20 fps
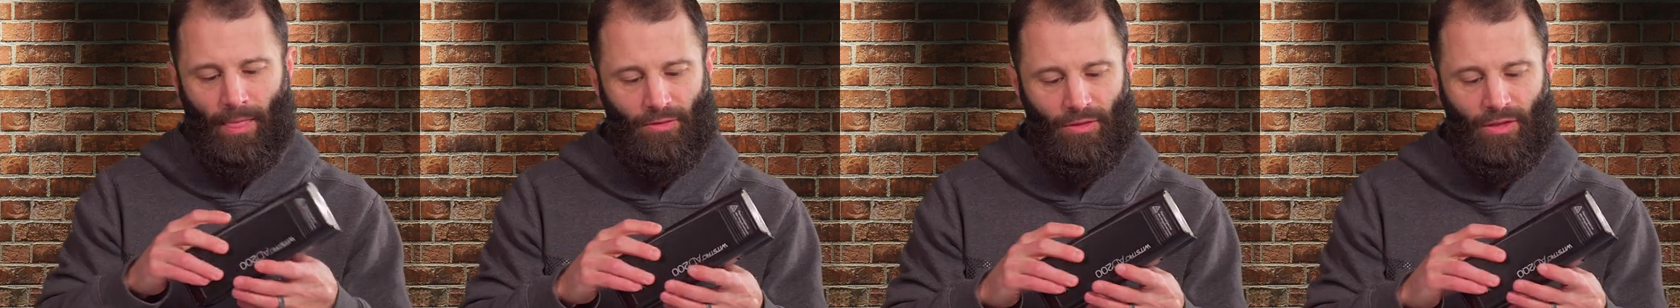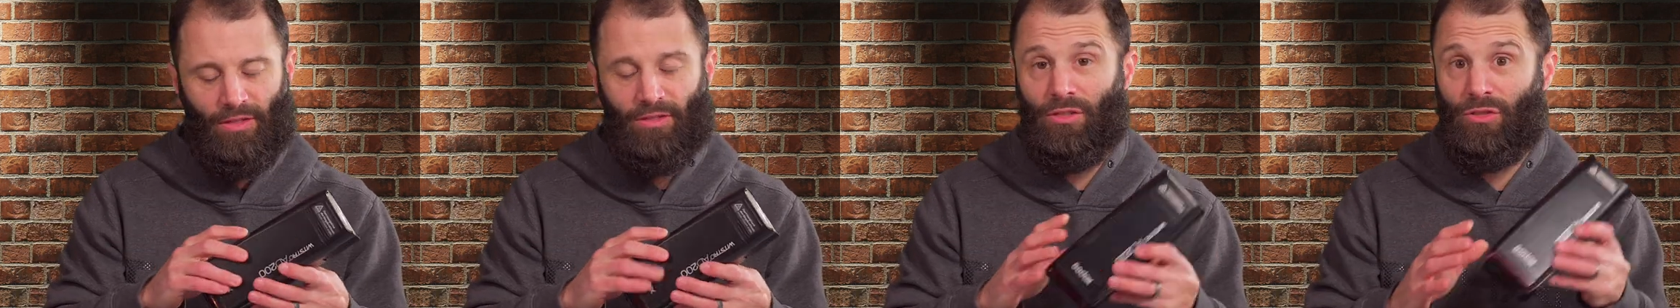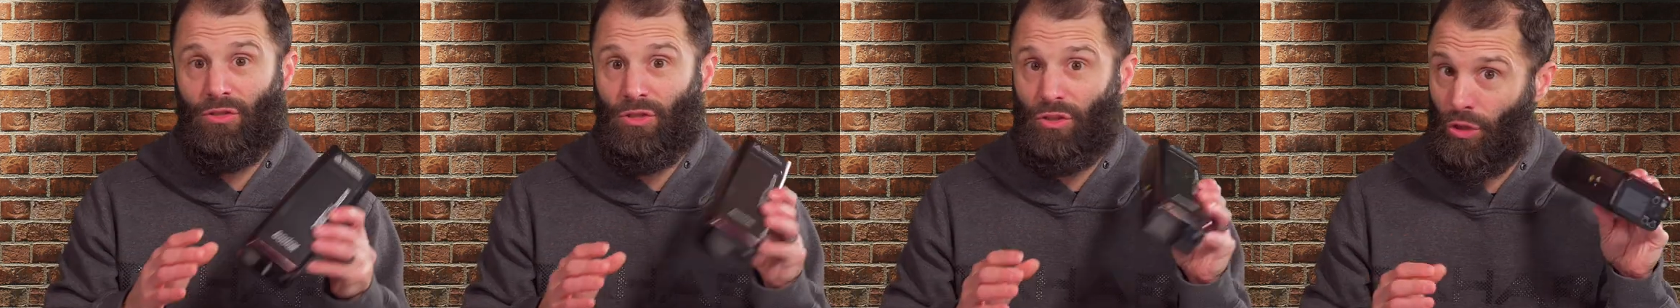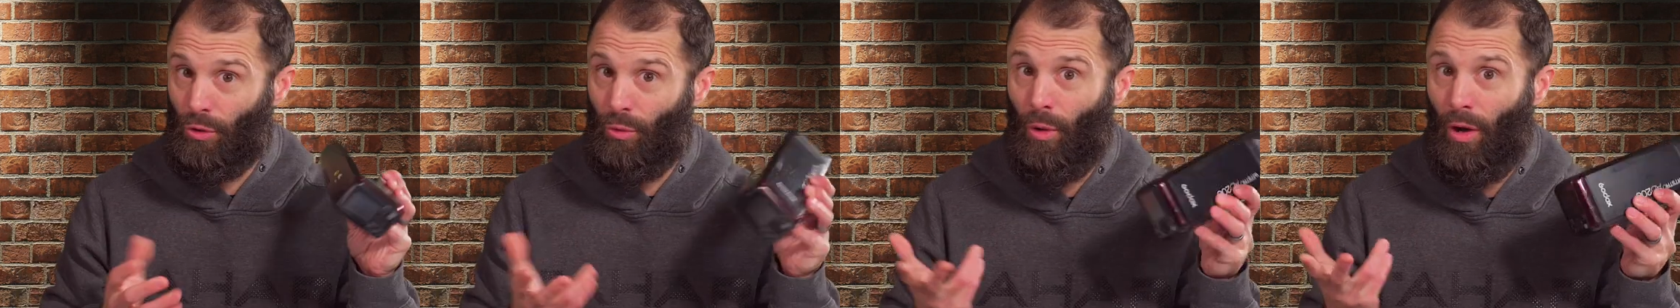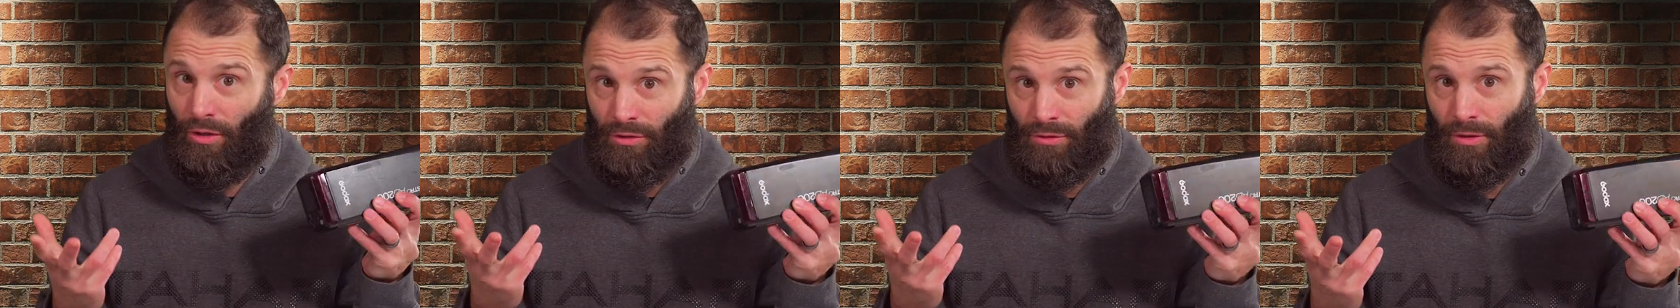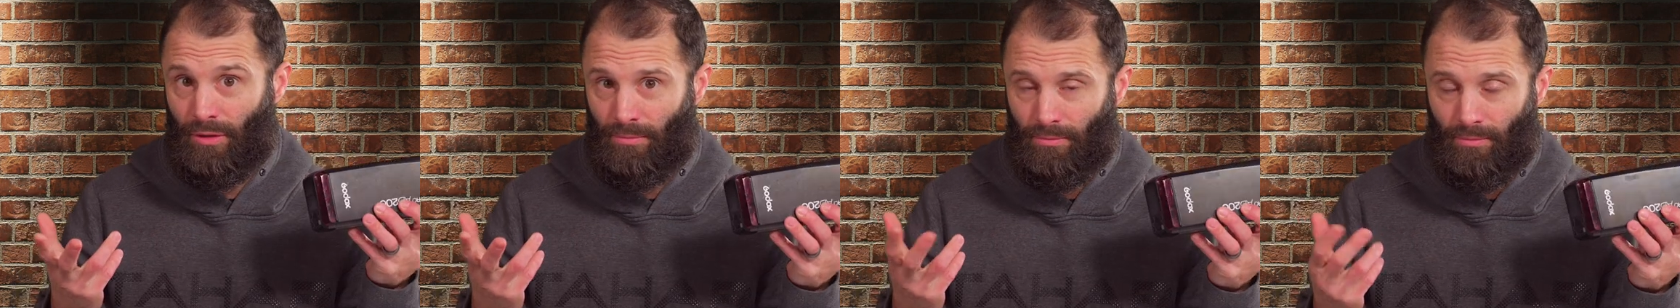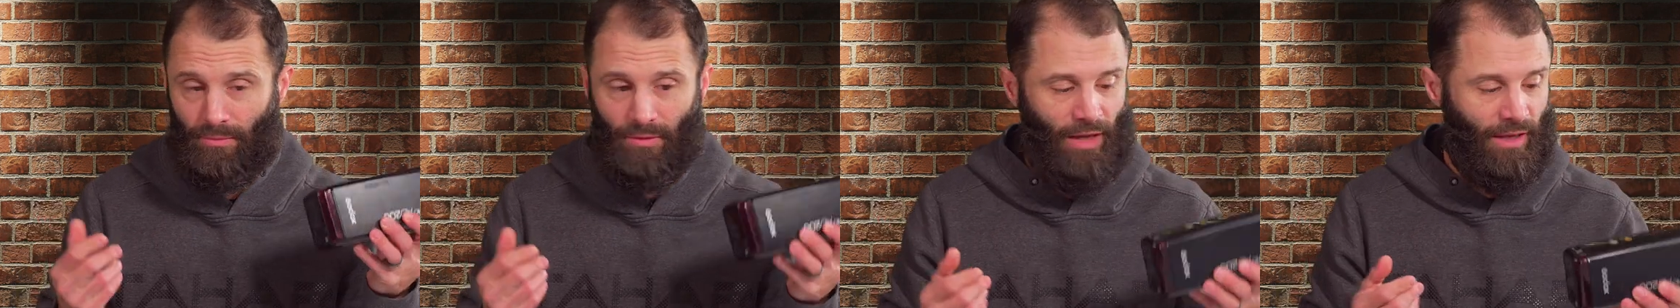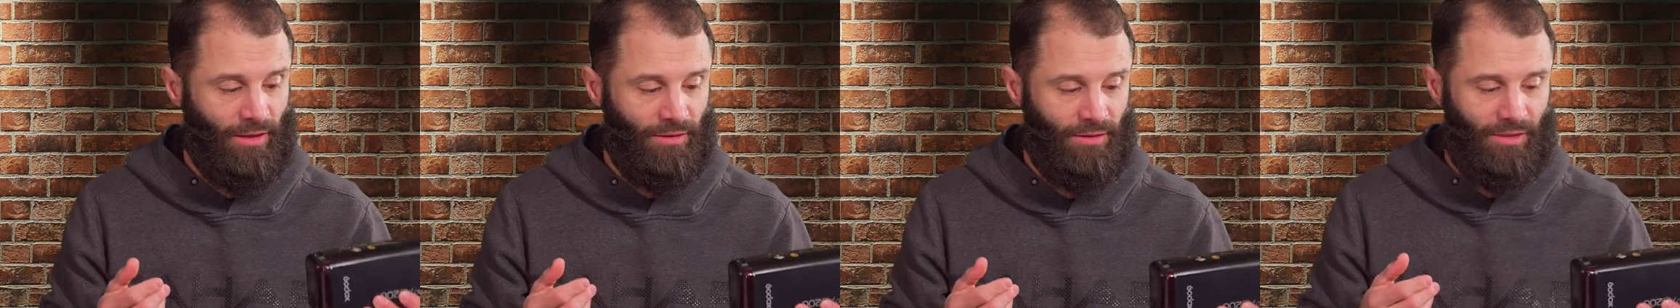This is two hundred,
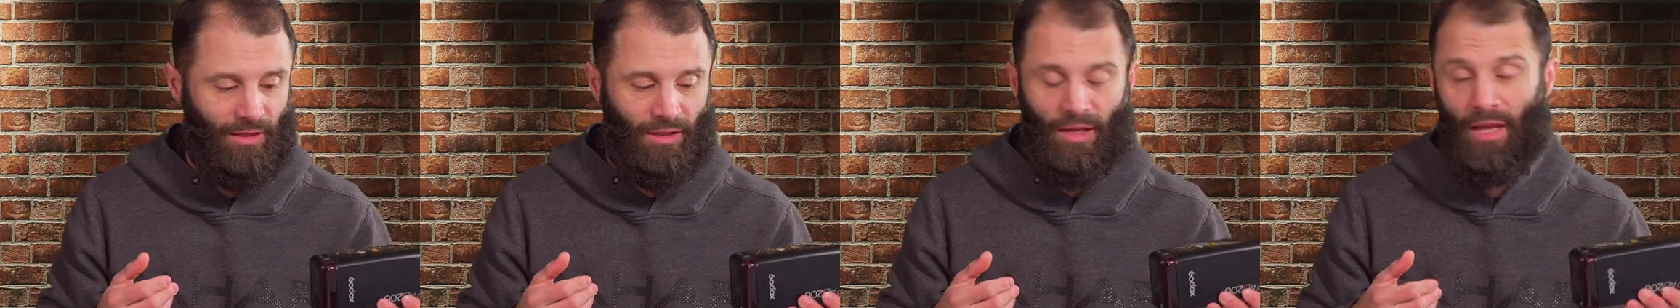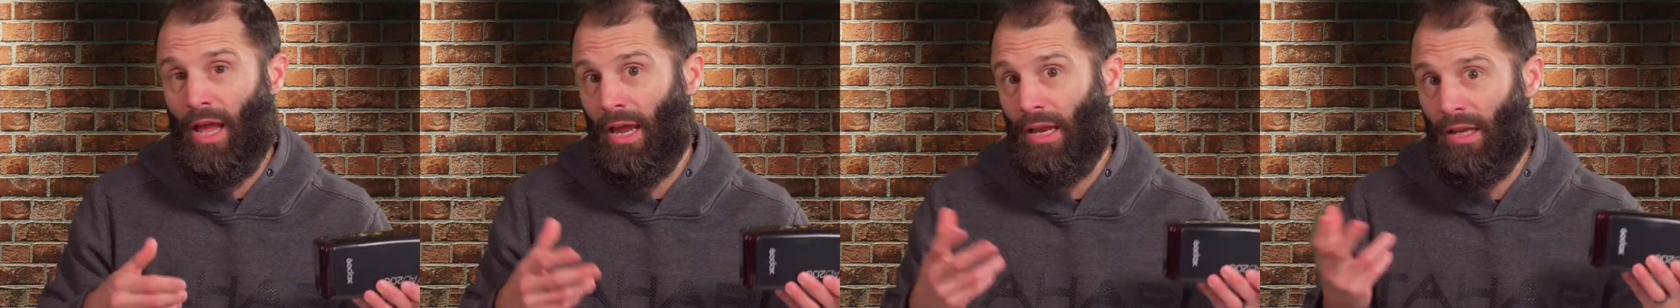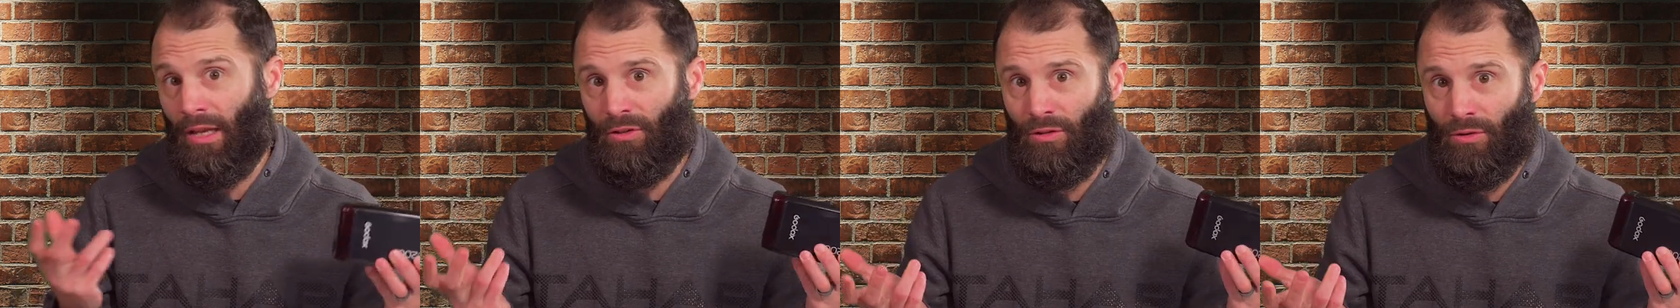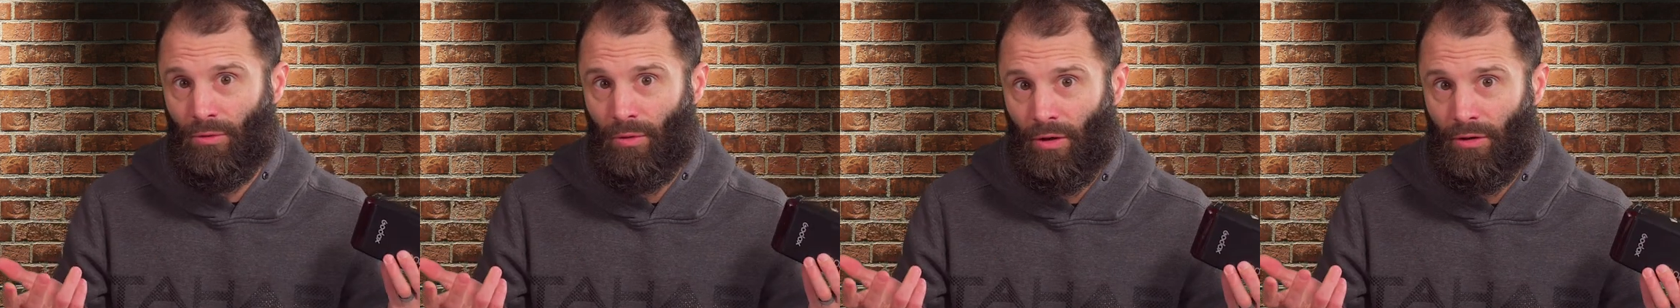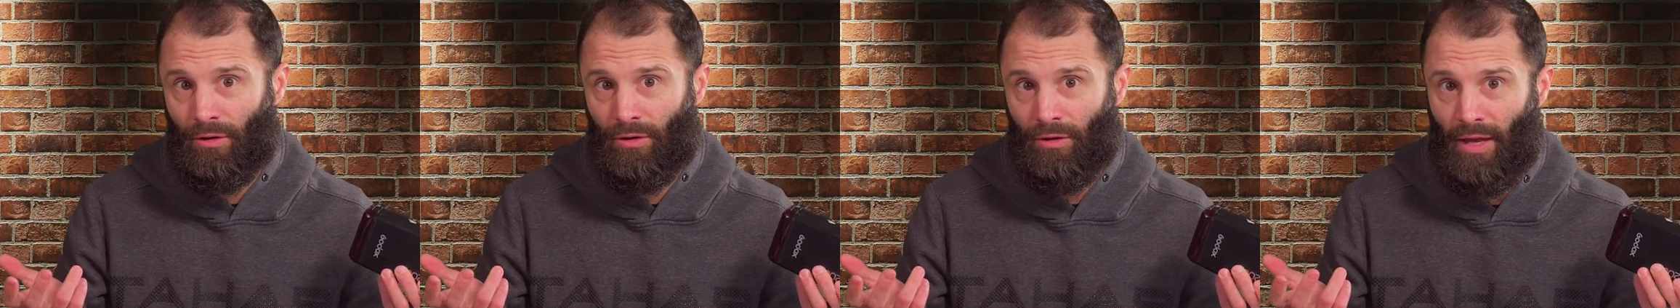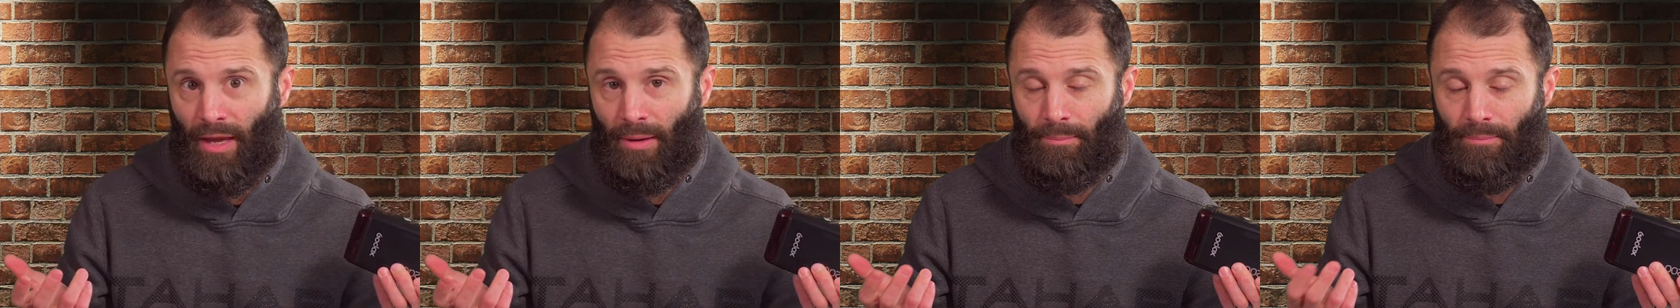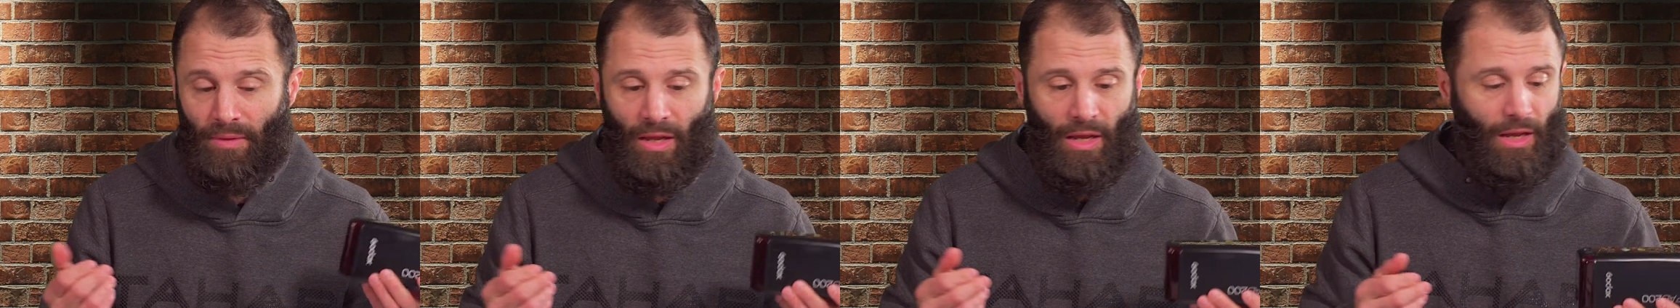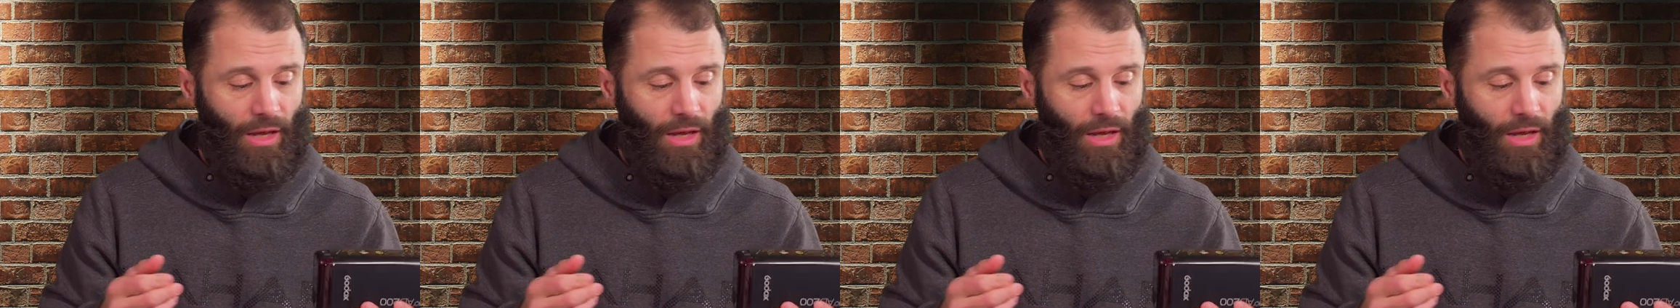hence the A D two hundred name.